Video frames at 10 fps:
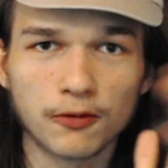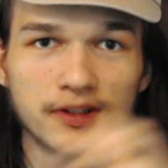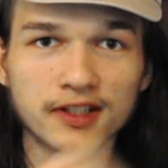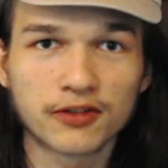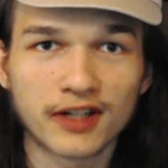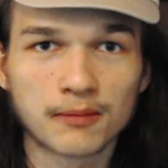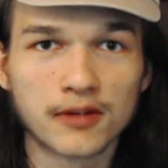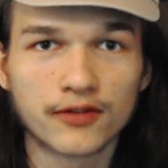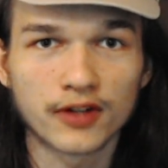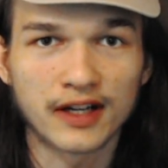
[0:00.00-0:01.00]
you try to
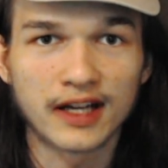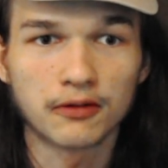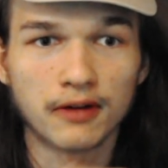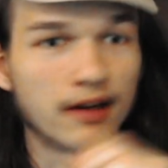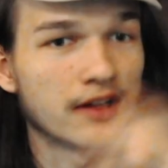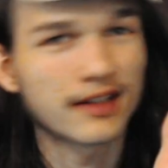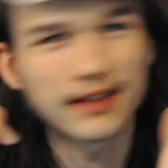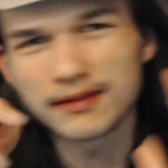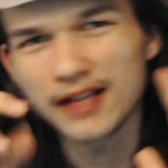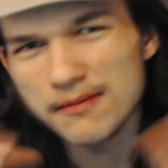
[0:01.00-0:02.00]
move your hand around it.
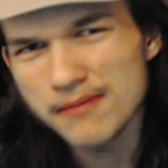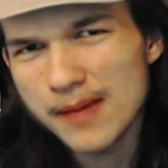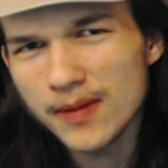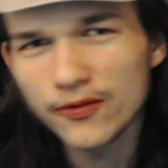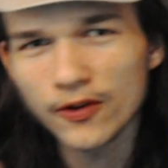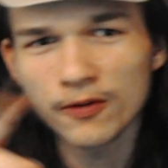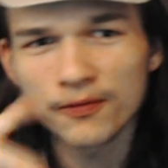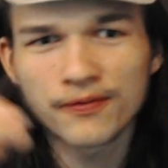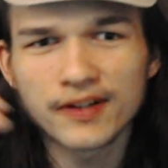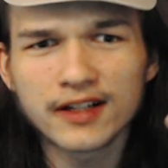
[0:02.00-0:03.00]
Maybe if your
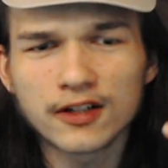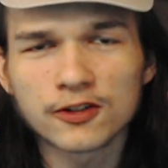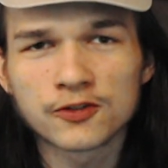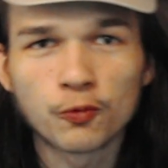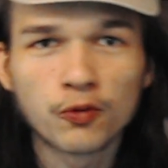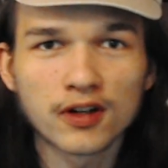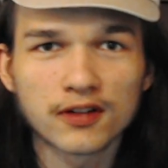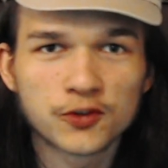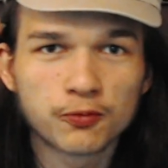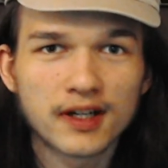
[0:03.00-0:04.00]
fingers
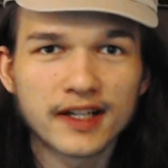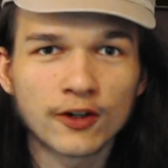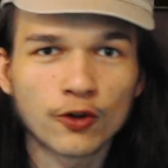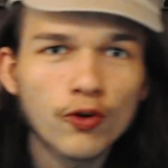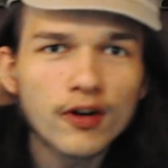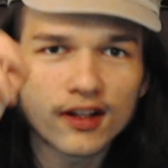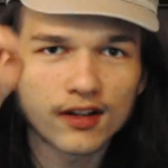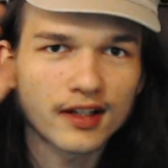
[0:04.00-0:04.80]
weren't sweaty or oily,